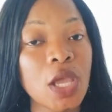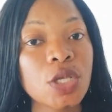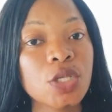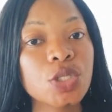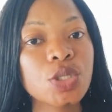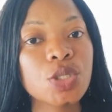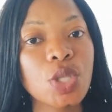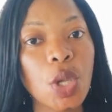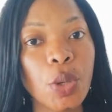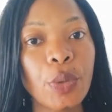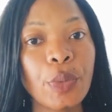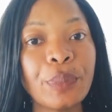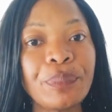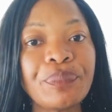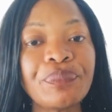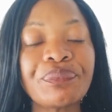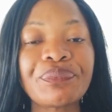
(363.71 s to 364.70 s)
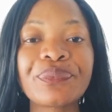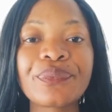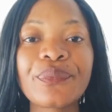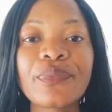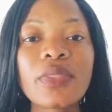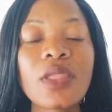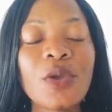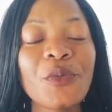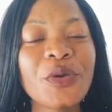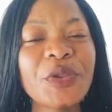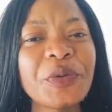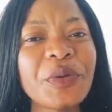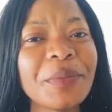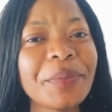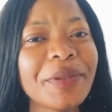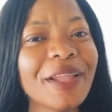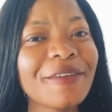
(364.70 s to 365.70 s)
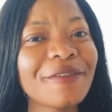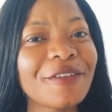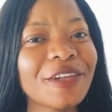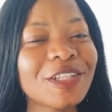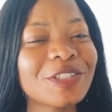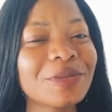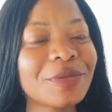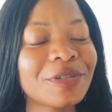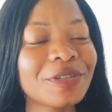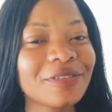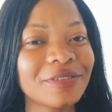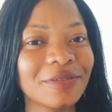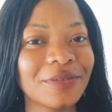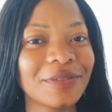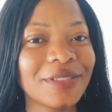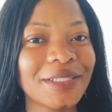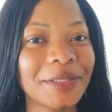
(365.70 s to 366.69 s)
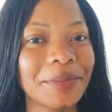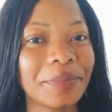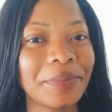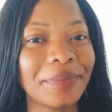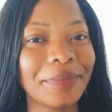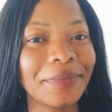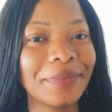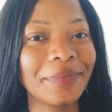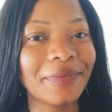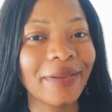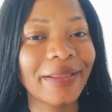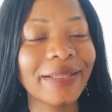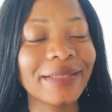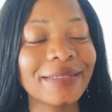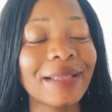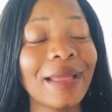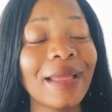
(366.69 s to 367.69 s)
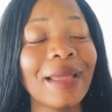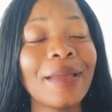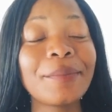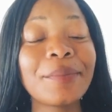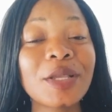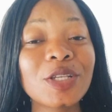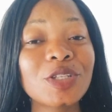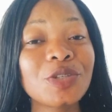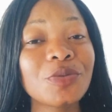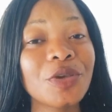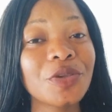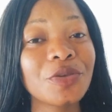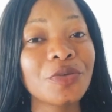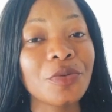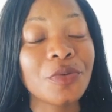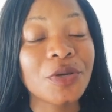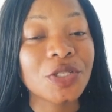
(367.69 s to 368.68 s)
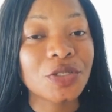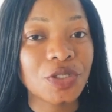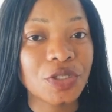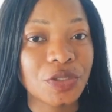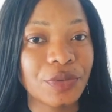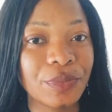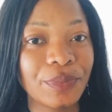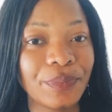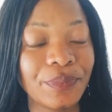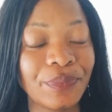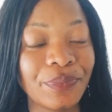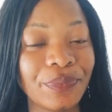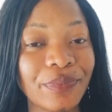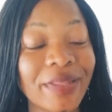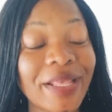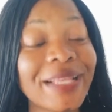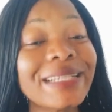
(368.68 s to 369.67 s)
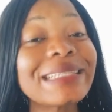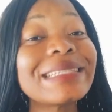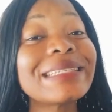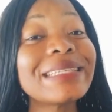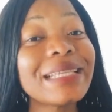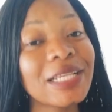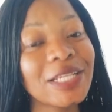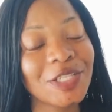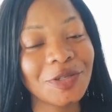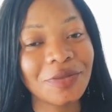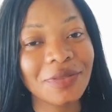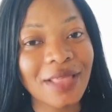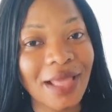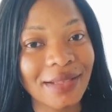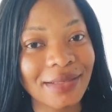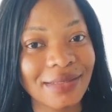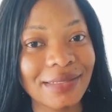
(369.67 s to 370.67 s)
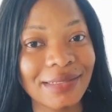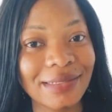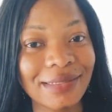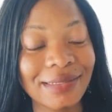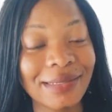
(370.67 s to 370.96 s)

So, when you are applying for a job on cruise ship, right, make sure you know what to do and stick to that.